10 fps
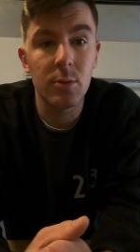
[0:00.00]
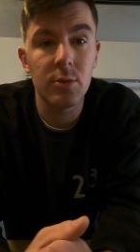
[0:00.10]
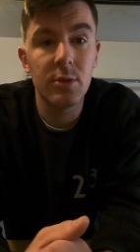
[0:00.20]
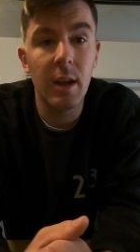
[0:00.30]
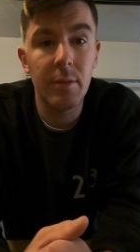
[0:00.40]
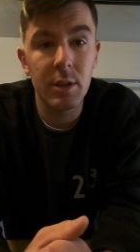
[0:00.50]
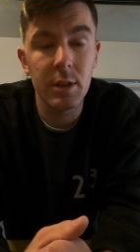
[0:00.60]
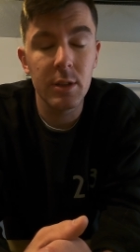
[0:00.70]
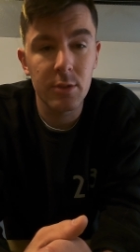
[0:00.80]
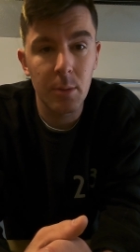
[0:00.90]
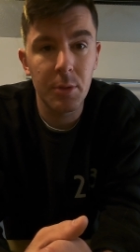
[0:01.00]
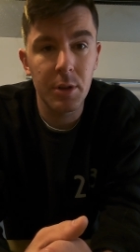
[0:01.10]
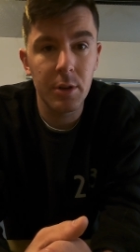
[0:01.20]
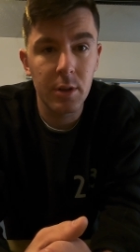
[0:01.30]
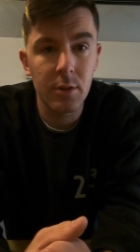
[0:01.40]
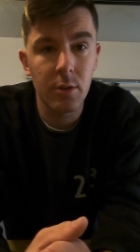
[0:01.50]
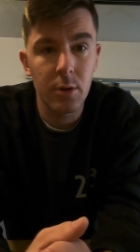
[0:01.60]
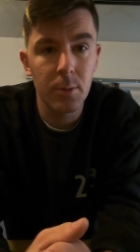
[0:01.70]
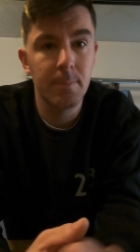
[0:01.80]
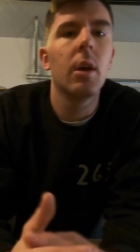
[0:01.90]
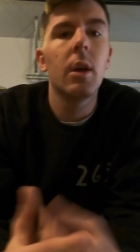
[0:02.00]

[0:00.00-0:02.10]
So it's definitely something to consider.